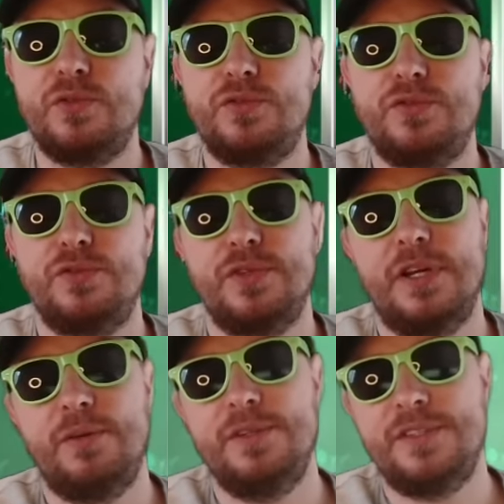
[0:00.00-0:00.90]
Oof,
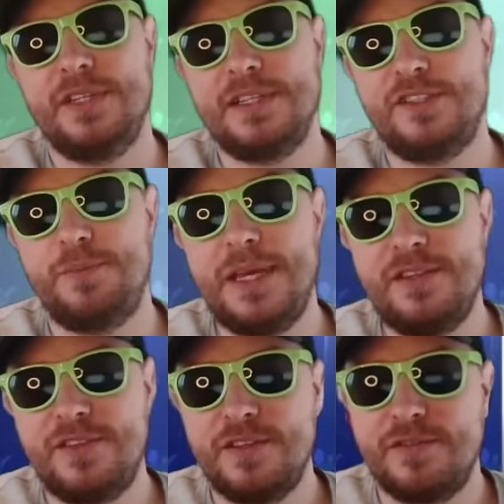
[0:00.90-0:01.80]
that was an
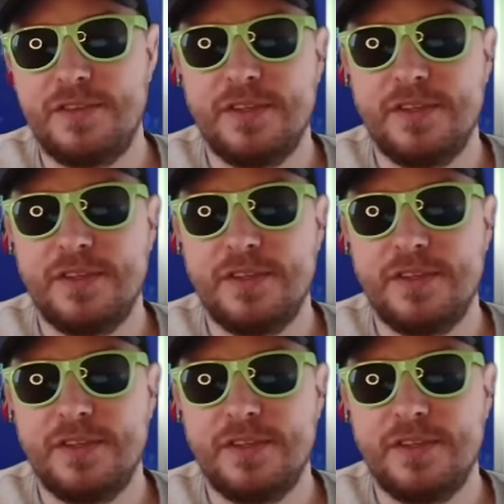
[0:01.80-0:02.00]
expensive